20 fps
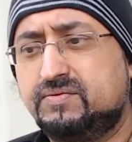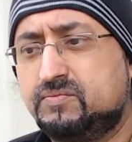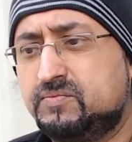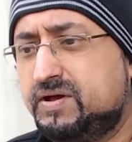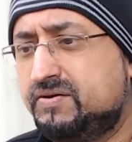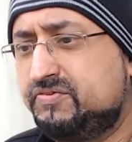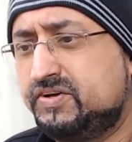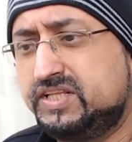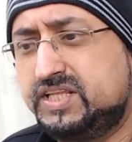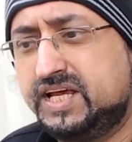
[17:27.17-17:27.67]

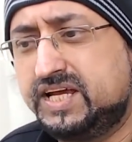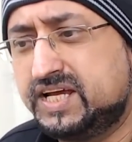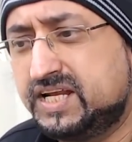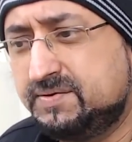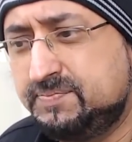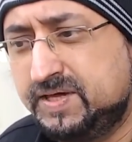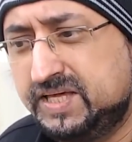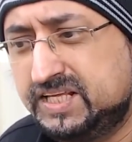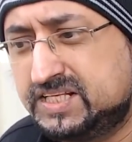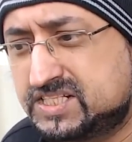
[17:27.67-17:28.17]
they're going
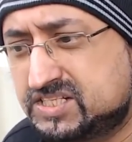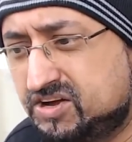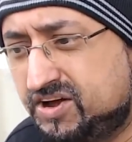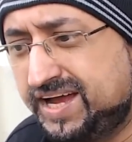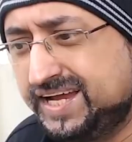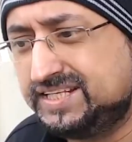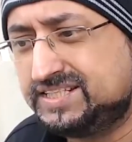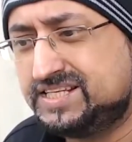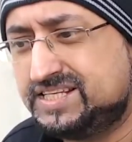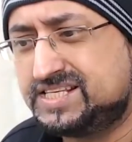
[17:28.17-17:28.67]
to be
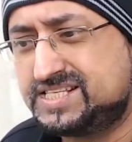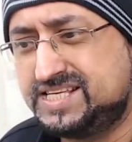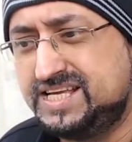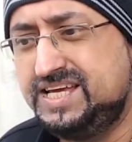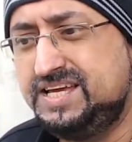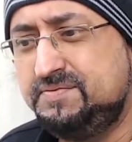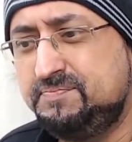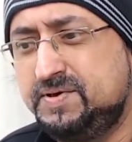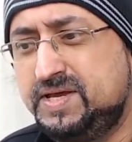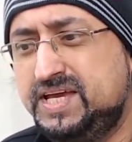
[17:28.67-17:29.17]
excited to
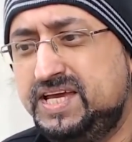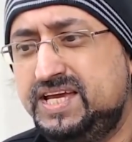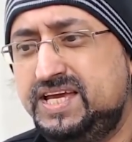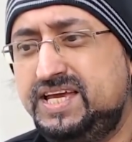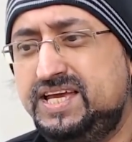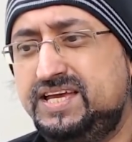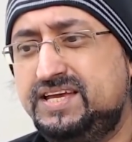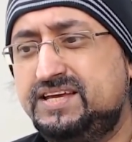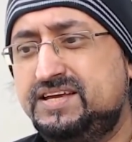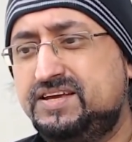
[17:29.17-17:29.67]
see
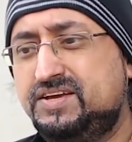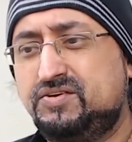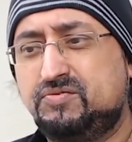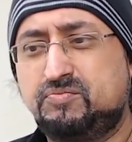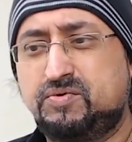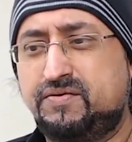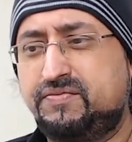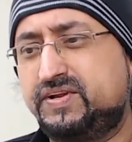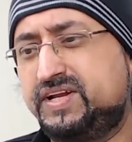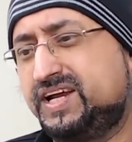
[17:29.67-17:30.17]
me,
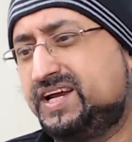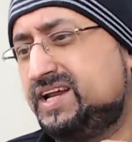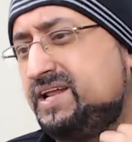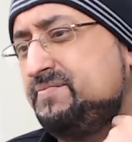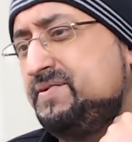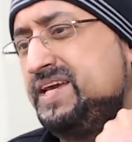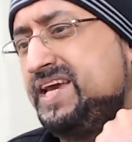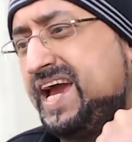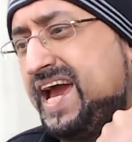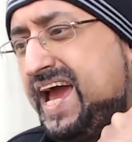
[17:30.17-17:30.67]
whether they're going to
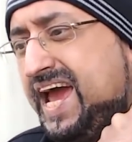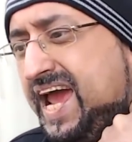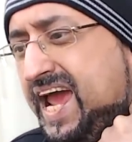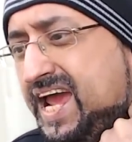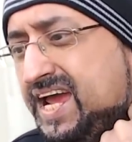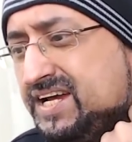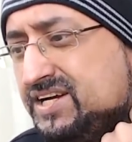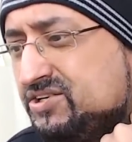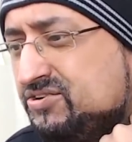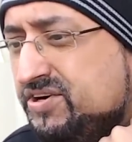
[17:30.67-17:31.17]
be
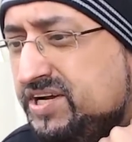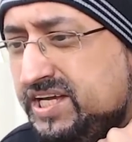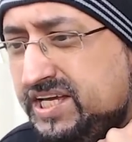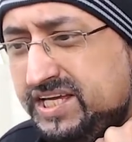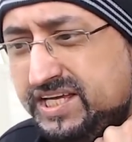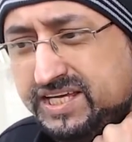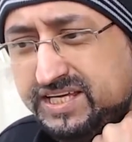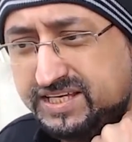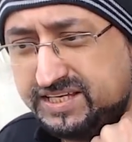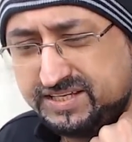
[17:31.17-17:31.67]

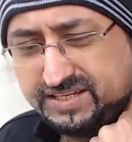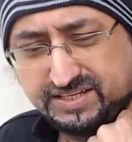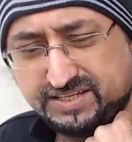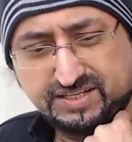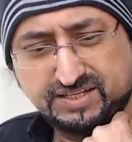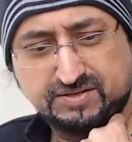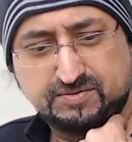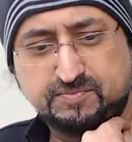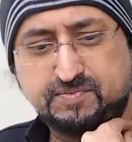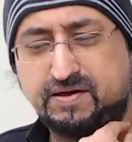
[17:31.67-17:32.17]
angry,
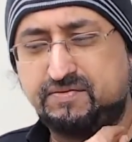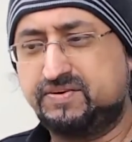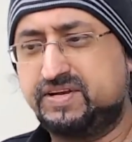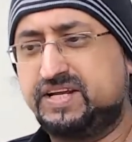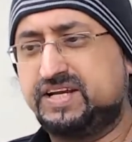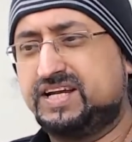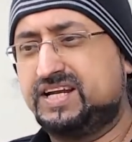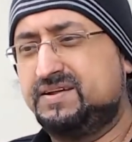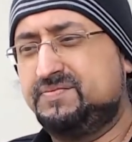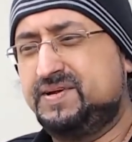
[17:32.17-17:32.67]
whether
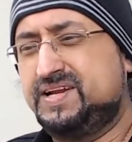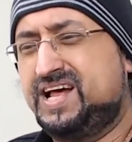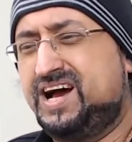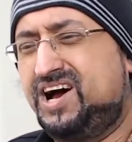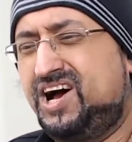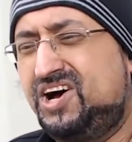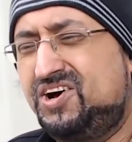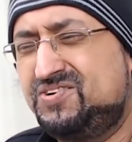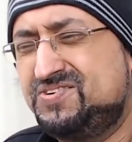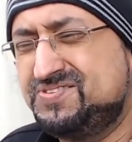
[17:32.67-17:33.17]
they're going to be like,
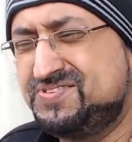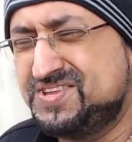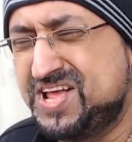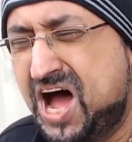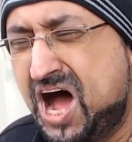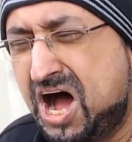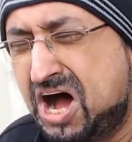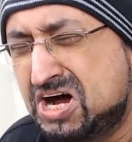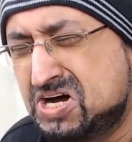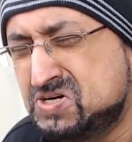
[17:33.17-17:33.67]
"Oh
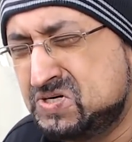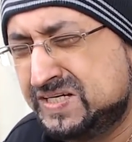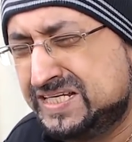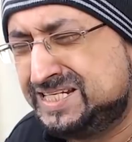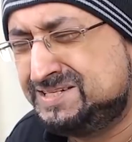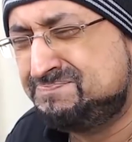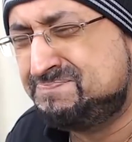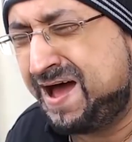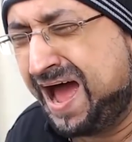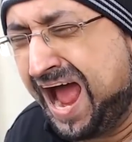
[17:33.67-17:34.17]
no,
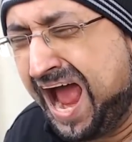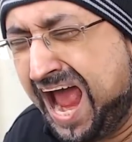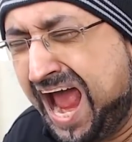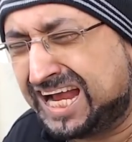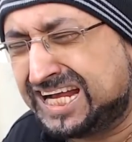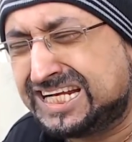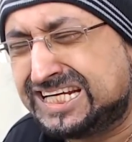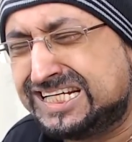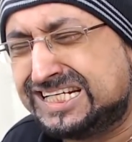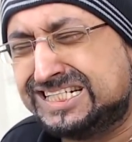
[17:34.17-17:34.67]
he's
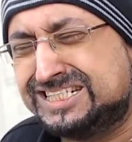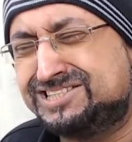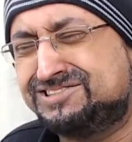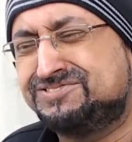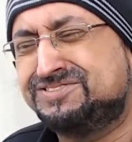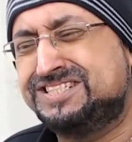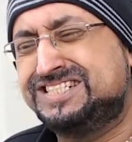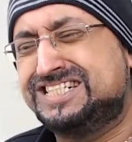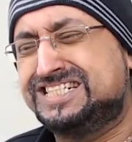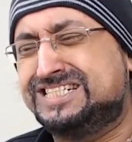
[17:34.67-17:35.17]
back!
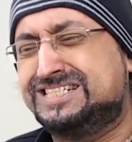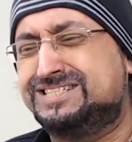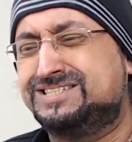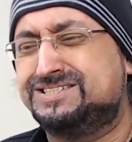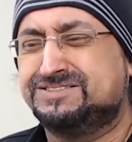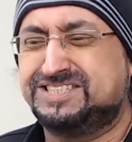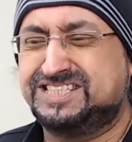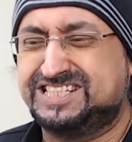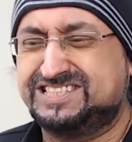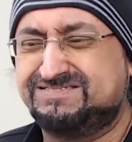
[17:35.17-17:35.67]
Oh
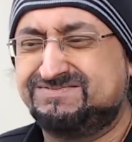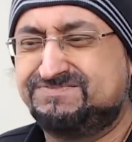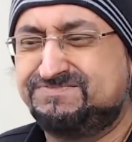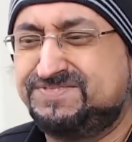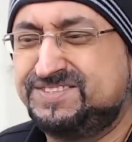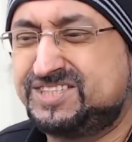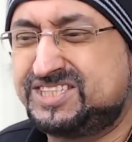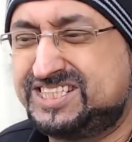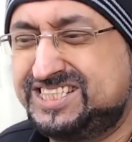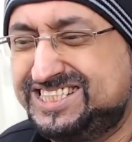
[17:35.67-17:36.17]
no, that
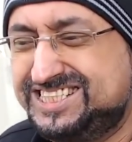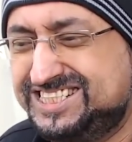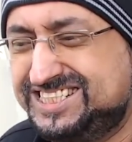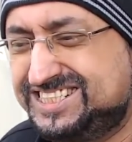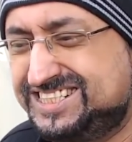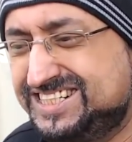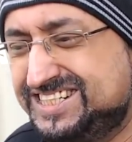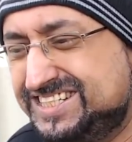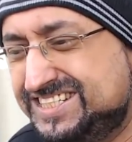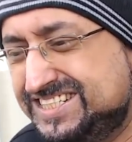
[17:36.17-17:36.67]
freaking
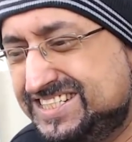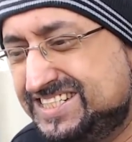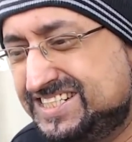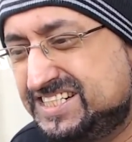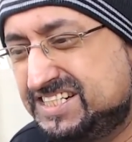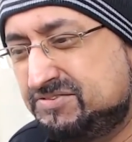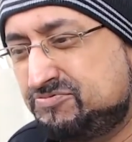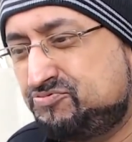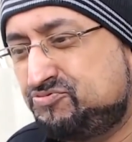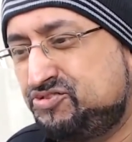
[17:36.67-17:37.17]

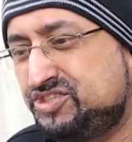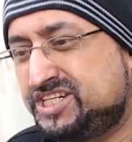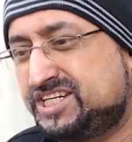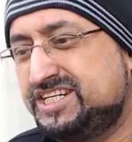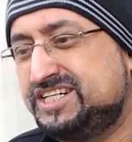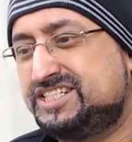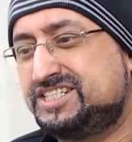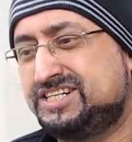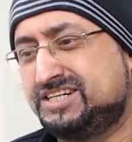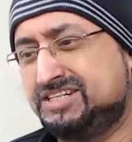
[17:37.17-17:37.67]

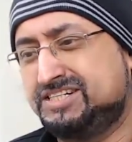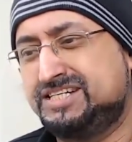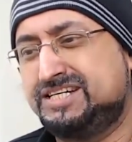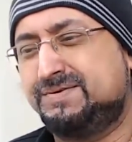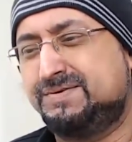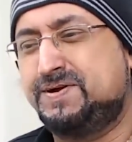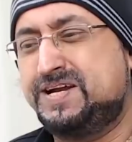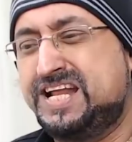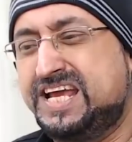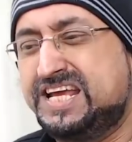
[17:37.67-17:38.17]

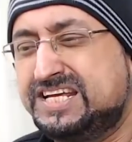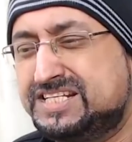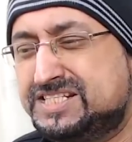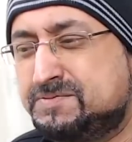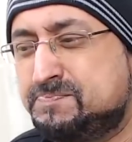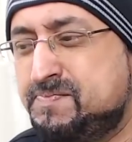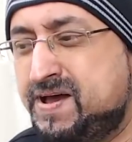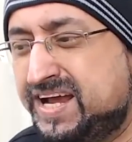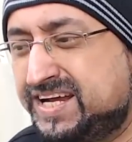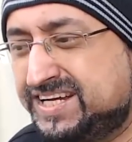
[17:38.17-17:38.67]

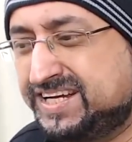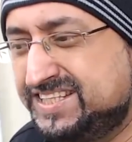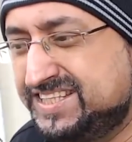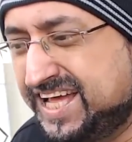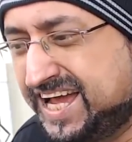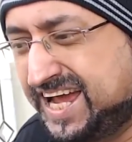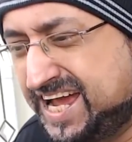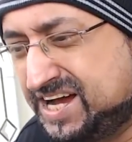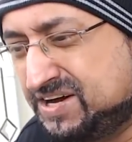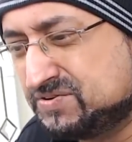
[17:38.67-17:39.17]
Turbinator's back in
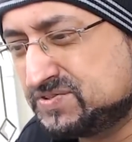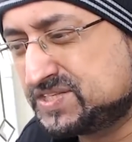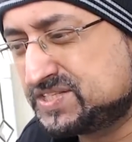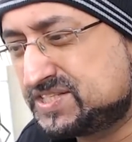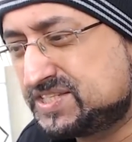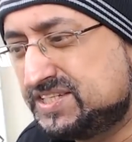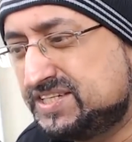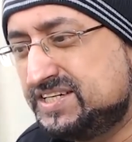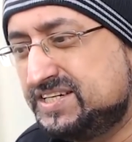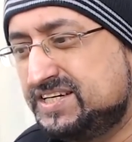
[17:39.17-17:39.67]
the
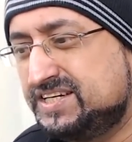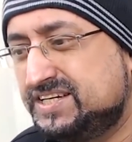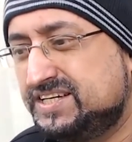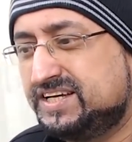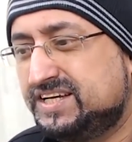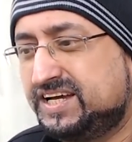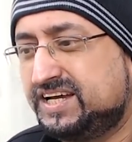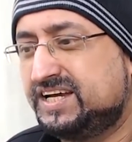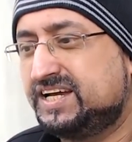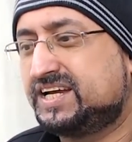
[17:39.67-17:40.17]
house."
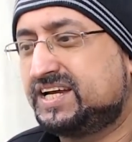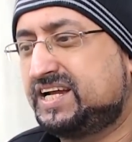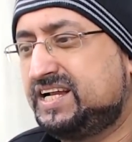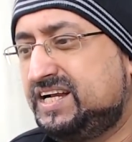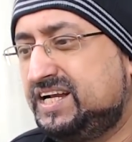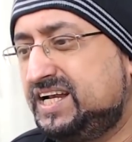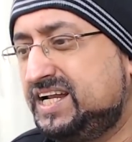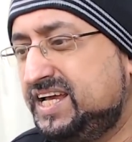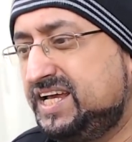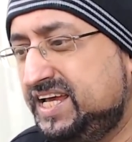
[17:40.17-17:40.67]

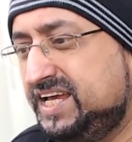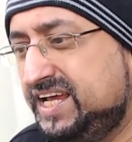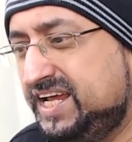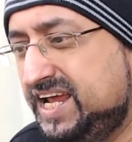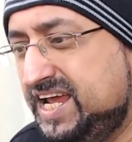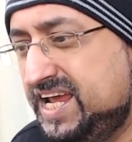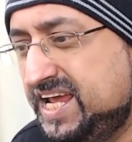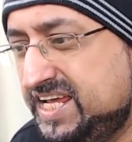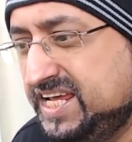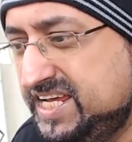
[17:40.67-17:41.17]

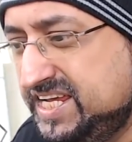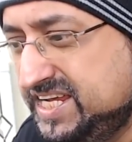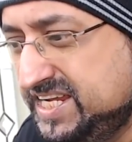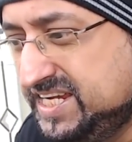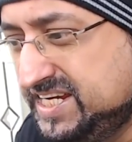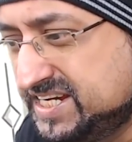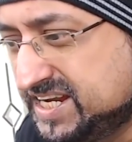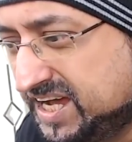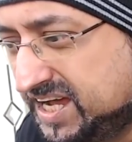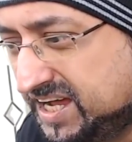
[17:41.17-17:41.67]
Clay
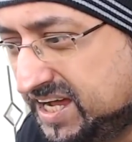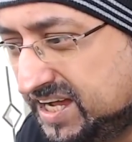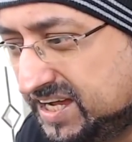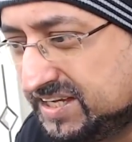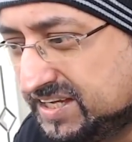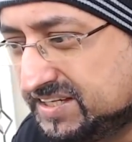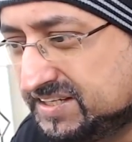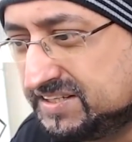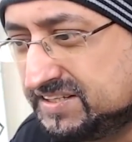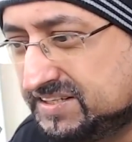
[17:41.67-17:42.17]
Ena.